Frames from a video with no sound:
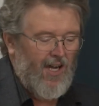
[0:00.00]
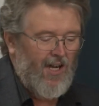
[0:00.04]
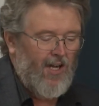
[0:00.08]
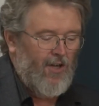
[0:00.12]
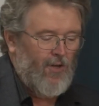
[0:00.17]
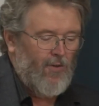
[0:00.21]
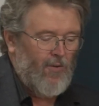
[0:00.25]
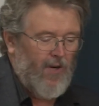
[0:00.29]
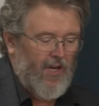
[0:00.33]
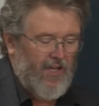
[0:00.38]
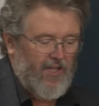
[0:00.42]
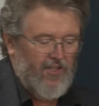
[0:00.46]

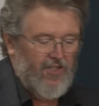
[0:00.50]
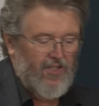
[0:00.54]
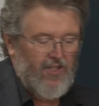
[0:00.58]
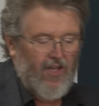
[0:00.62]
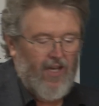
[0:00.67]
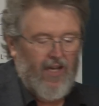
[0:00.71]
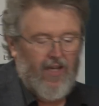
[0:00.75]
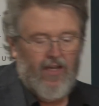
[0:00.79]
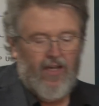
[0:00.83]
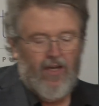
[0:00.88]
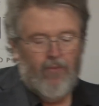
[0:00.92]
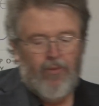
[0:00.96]
all right,
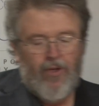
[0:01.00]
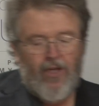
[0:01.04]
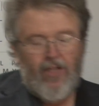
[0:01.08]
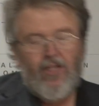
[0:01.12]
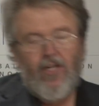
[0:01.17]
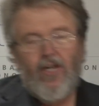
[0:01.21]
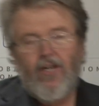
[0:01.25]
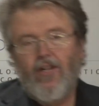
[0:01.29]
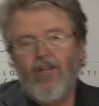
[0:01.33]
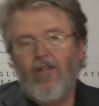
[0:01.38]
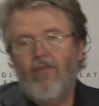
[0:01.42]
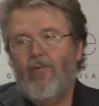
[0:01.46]
uh, but a
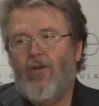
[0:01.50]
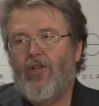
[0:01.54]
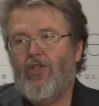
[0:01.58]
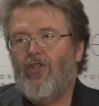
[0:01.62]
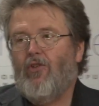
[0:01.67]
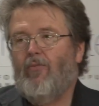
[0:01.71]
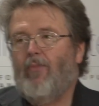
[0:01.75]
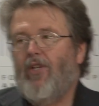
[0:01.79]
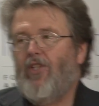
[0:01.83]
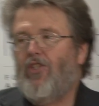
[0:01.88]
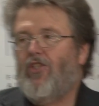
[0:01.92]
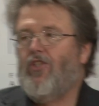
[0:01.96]
lot of them
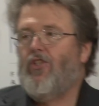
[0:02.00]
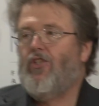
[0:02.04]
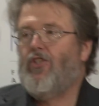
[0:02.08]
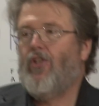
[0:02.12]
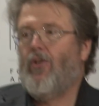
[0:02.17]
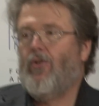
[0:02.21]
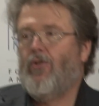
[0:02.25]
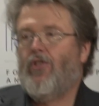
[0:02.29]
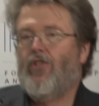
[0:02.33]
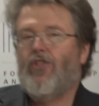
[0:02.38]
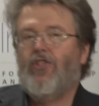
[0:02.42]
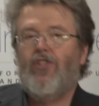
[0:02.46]
also mentioned
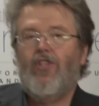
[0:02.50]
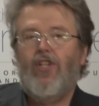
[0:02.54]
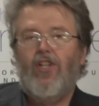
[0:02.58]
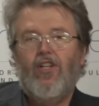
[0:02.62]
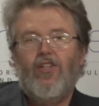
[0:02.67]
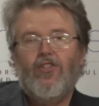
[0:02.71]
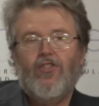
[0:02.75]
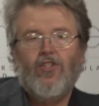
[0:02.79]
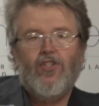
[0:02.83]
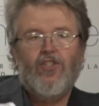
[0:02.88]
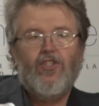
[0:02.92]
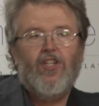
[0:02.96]
social
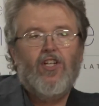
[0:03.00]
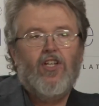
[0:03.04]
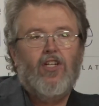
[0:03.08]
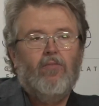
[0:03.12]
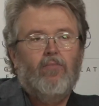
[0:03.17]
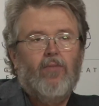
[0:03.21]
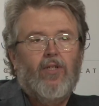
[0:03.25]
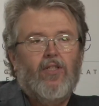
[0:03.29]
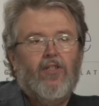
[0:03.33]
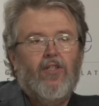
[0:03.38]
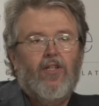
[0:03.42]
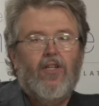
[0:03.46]

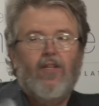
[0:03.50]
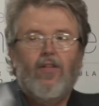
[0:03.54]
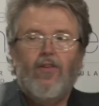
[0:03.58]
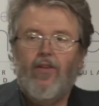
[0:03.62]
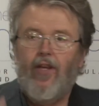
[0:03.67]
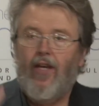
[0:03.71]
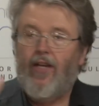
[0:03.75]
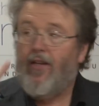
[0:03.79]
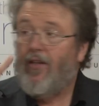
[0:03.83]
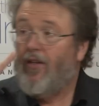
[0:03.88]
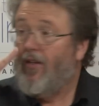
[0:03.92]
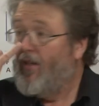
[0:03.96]

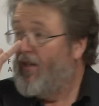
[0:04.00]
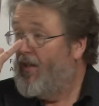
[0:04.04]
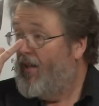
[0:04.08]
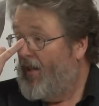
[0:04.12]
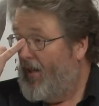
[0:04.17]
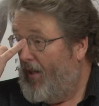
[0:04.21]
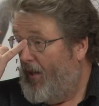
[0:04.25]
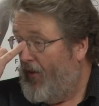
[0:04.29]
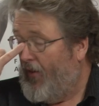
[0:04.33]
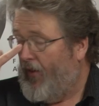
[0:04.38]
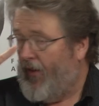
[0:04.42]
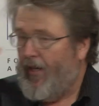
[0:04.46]
sustainability. That
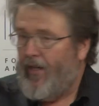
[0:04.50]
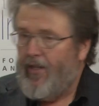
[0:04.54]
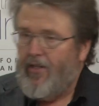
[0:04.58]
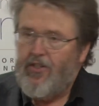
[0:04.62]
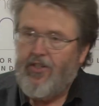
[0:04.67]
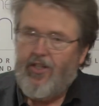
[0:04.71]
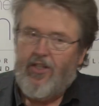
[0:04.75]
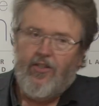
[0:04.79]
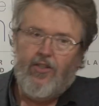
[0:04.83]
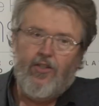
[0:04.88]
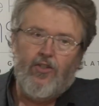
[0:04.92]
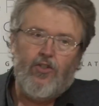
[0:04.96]

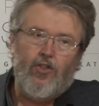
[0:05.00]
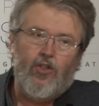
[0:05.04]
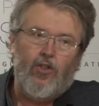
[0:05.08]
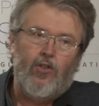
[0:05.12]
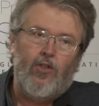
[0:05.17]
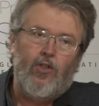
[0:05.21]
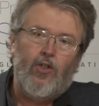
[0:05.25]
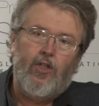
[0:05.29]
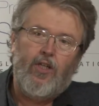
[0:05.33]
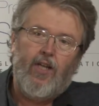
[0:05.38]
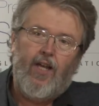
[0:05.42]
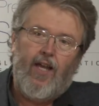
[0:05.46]
they tended to
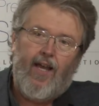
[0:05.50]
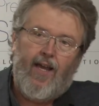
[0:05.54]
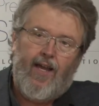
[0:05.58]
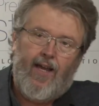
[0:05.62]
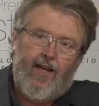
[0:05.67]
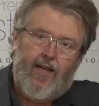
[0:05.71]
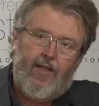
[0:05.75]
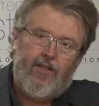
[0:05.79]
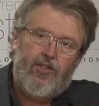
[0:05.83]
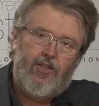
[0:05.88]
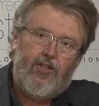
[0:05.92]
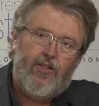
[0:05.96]
look
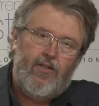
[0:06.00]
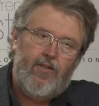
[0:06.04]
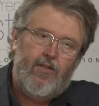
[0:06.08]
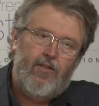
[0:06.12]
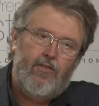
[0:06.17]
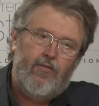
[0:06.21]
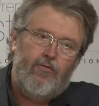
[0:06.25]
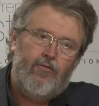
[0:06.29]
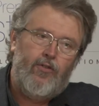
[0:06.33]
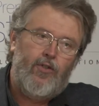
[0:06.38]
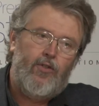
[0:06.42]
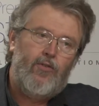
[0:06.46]
at
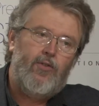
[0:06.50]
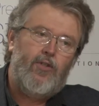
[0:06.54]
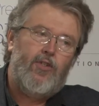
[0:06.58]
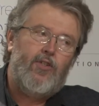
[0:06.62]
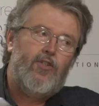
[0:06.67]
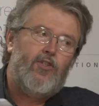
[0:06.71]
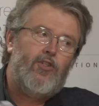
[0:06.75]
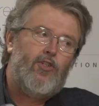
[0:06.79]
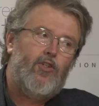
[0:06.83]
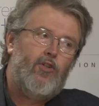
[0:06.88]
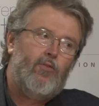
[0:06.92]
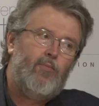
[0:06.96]
food
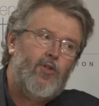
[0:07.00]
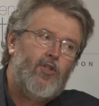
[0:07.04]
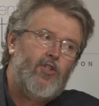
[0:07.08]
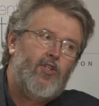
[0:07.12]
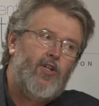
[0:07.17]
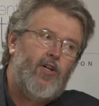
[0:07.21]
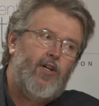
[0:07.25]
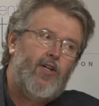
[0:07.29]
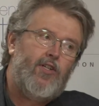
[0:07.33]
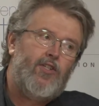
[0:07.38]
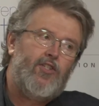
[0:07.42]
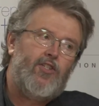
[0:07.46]

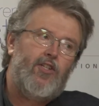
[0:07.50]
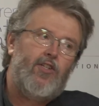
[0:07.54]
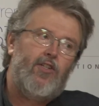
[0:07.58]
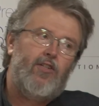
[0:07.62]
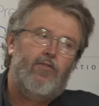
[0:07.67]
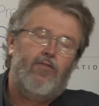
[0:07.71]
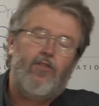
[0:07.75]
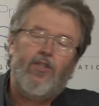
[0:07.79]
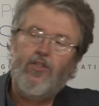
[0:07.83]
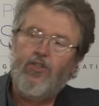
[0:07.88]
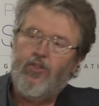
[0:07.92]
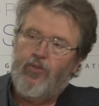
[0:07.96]
consumers not as
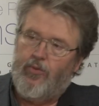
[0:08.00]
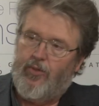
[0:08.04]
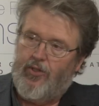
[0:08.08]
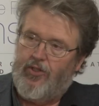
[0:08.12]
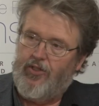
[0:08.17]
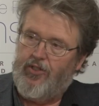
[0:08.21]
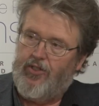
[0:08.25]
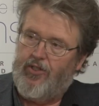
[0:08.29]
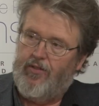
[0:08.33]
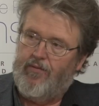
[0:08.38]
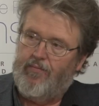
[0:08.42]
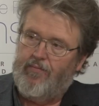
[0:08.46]

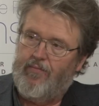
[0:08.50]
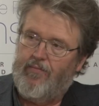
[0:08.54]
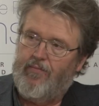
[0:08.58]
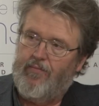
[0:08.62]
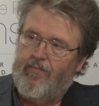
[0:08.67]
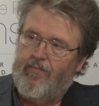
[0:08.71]
individuals,